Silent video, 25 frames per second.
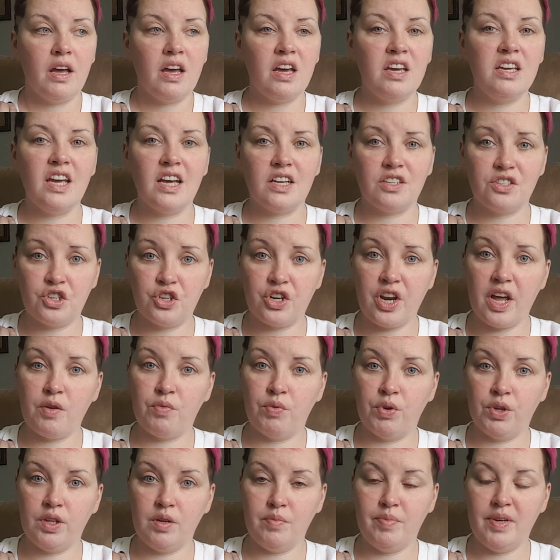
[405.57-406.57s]
Yesterday
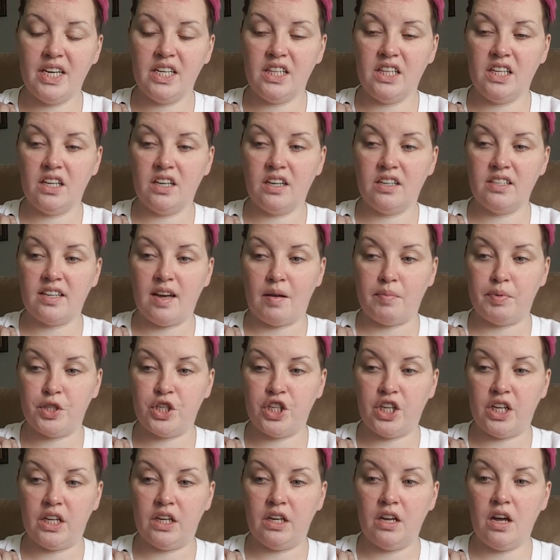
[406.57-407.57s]
really being the
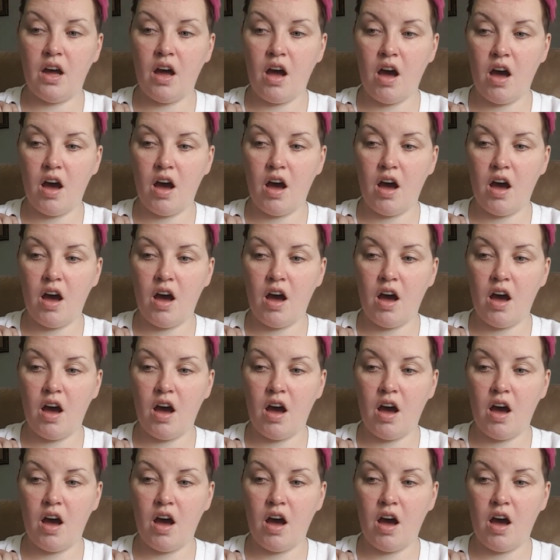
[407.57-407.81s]
exception.